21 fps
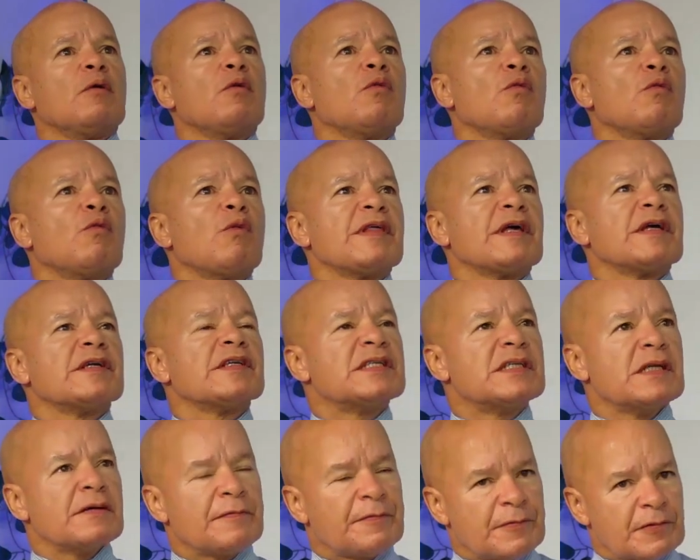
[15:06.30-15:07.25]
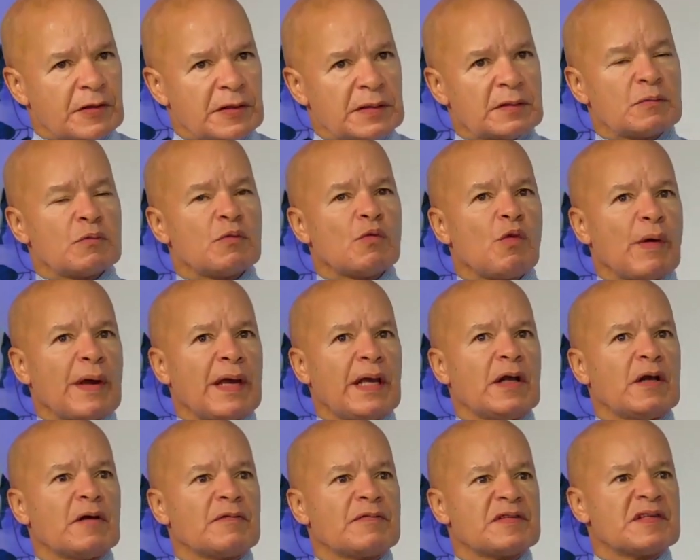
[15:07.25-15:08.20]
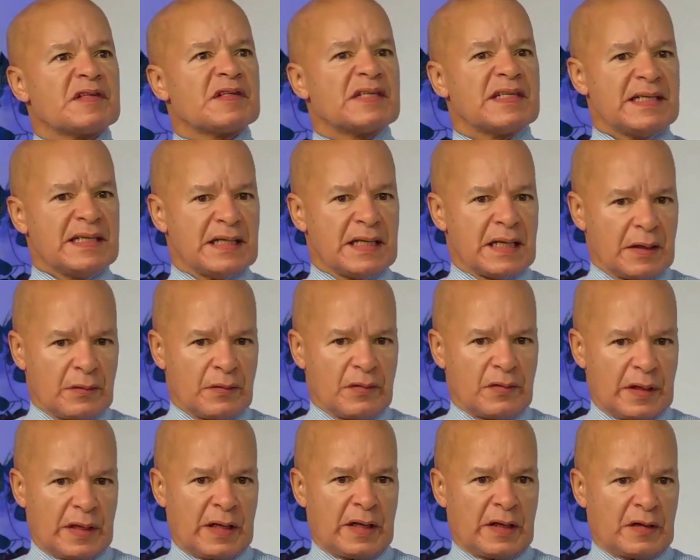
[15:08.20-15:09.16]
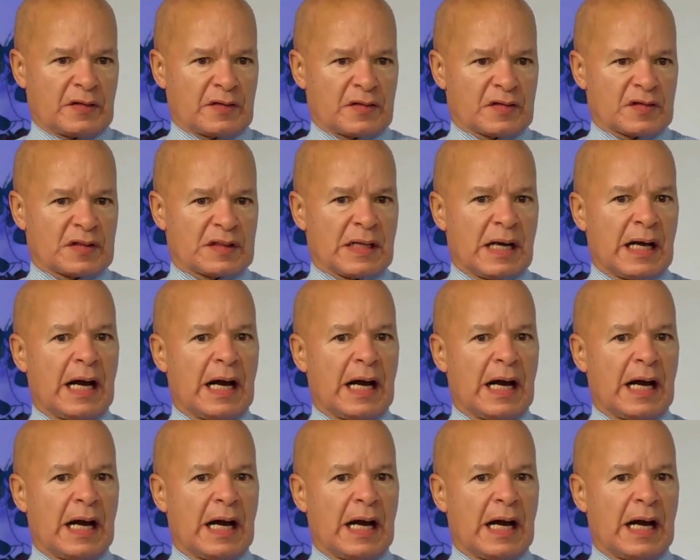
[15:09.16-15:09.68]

with a different way of seeing things.